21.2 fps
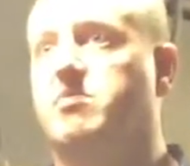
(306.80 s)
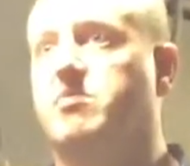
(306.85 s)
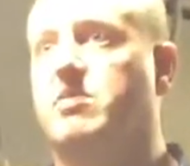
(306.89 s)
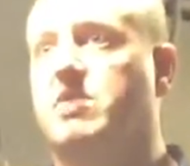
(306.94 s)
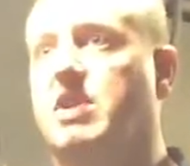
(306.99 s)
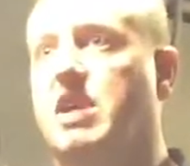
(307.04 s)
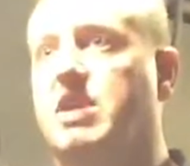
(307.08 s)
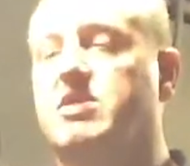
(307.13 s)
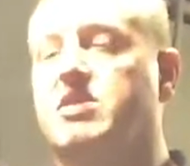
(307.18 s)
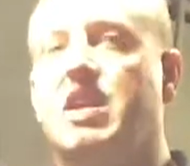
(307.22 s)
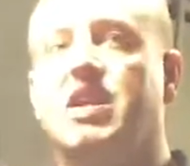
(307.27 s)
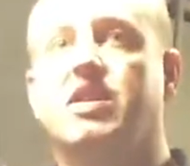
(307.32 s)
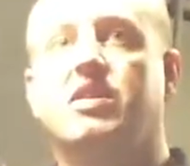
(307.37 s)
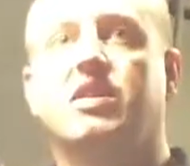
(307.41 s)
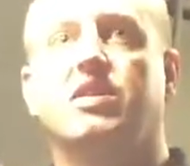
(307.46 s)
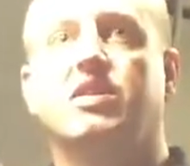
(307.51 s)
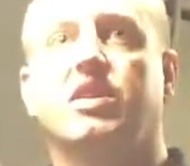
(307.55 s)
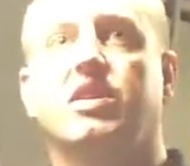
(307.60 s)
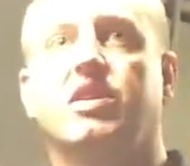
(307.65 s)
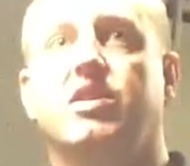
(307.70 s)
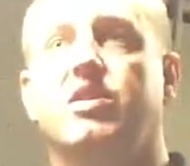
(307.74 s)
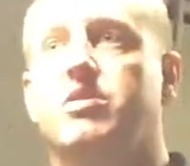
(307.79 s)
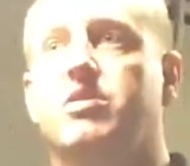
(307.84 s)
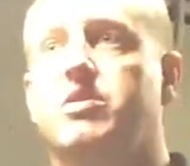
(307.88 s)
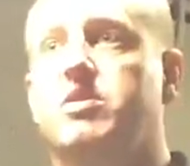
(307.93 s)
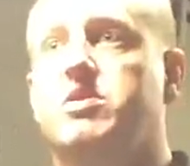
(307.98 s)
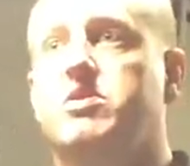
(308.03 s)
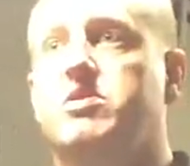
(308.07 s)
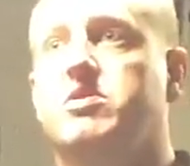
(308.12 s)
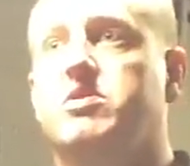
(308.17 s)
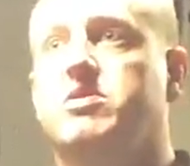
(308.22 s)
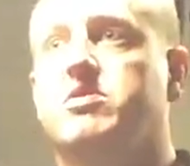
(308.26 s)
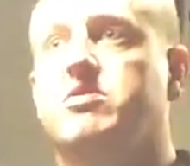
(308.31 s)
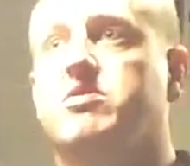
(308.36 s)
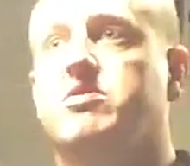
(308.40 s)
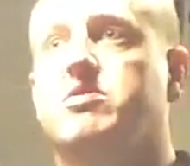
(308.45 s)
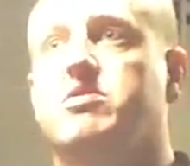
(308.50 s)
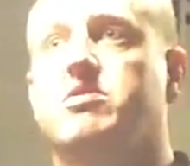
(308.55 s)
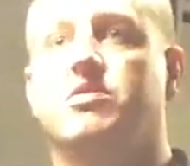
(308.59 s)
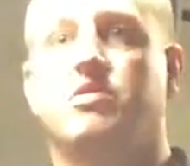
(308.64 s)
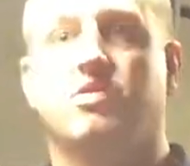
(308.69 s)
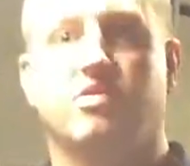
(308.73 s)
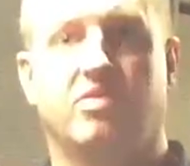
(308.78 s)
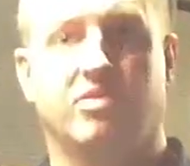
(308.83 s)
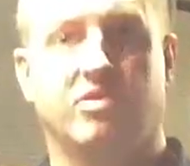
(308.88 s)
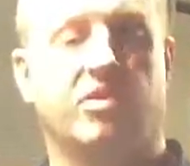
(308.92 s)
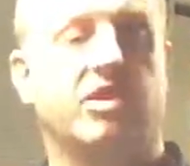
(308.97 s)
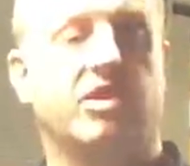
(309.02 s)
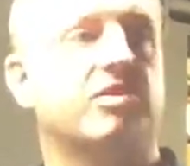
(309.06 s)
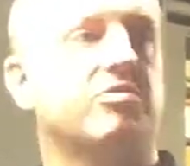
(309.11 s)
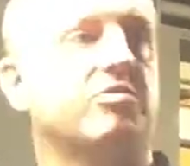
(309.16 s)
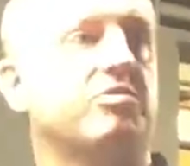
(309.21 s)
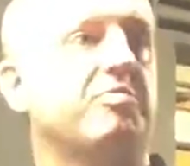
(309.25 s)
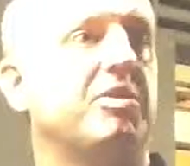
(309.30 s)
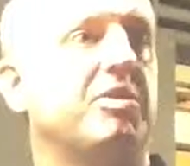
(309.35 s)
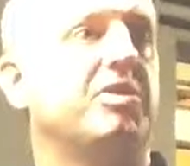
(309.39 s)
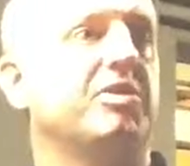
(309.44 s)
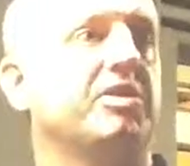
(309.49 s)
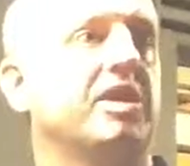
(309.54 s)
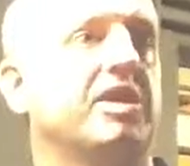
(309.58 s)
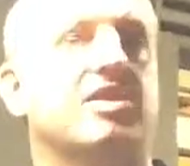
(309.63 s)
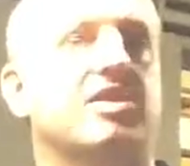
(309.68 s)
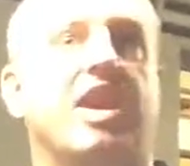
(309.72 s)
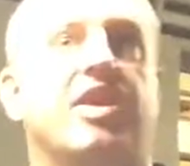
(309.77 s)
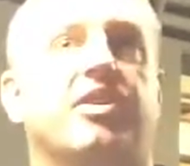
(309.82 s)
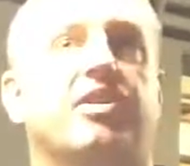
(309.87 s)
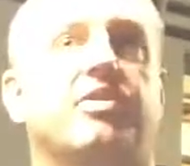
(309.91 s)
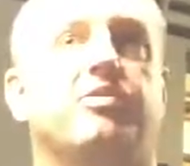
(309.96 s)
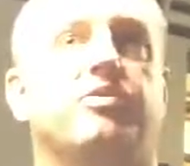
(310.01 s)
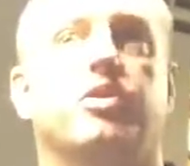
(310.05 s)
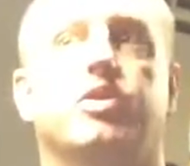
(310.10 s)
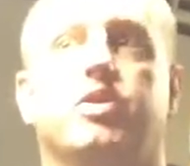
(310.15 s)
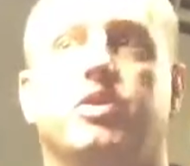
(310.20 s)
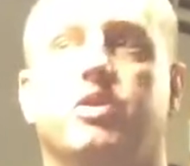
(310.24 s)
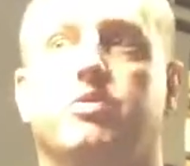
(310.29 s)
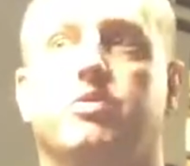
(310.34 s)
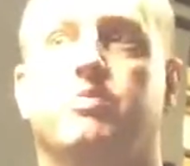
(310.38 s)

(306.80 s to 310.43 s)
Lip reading: exactly like yours, so this was built exactly for you.